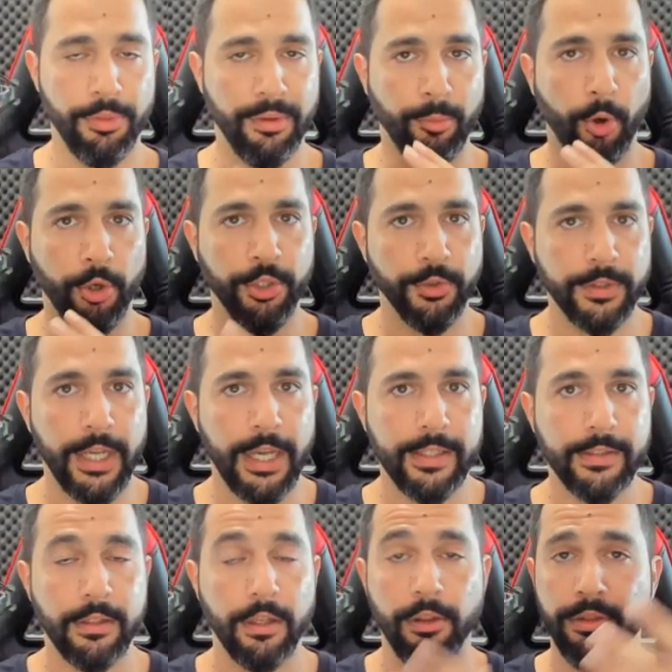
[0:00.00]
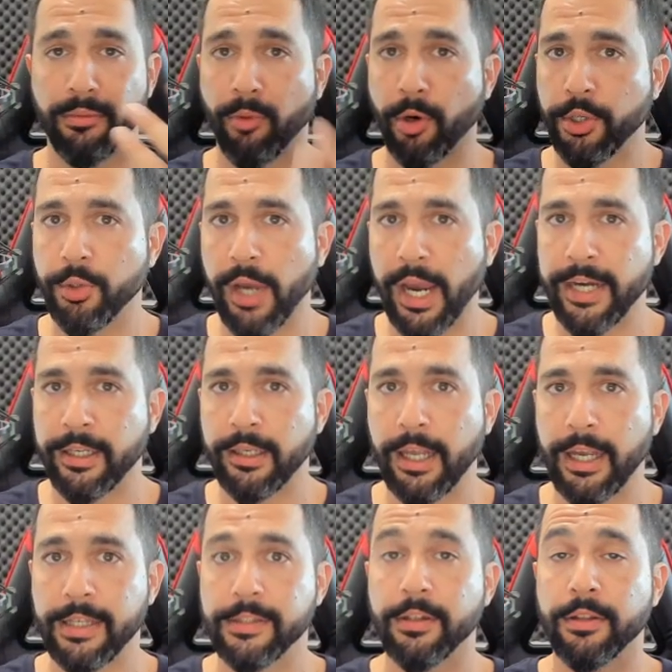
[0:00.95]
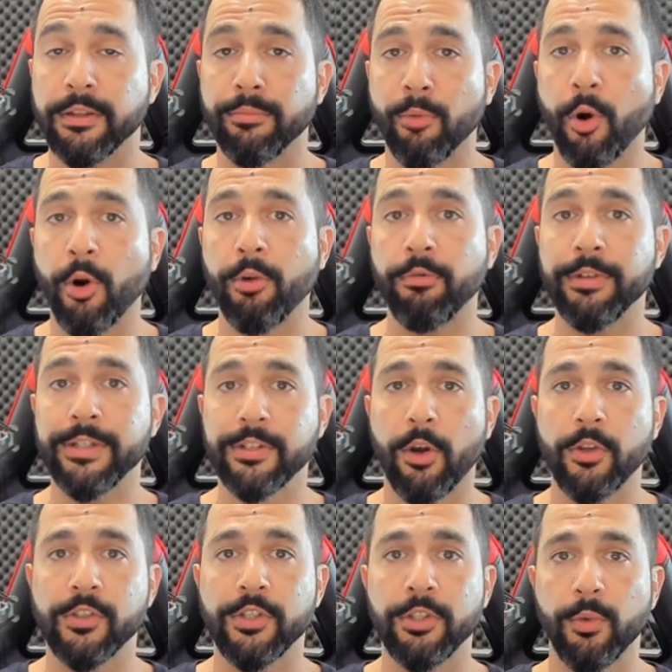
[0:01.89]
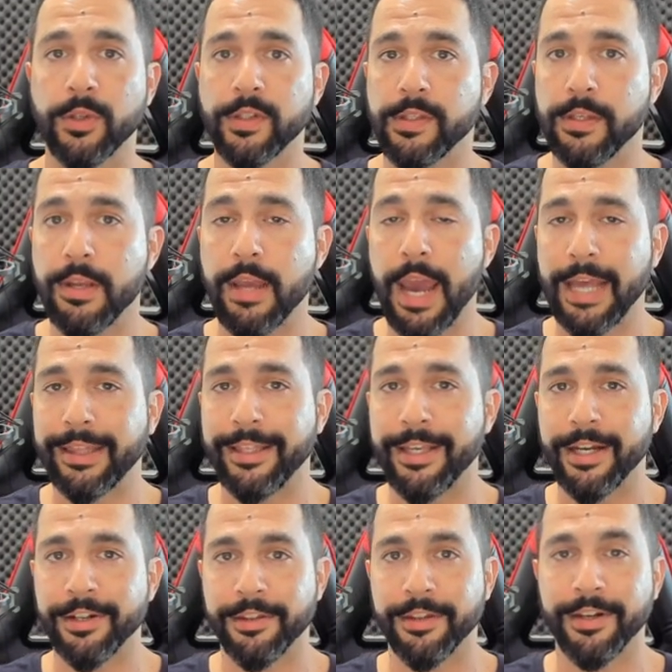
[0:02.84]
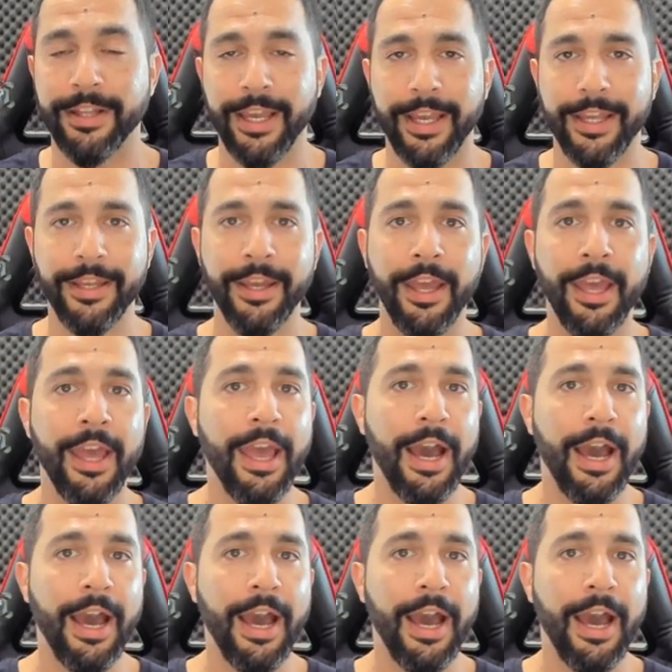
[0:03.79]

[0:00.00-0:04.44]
The more you test, the more you analyze, the more results you will see at the end of the day.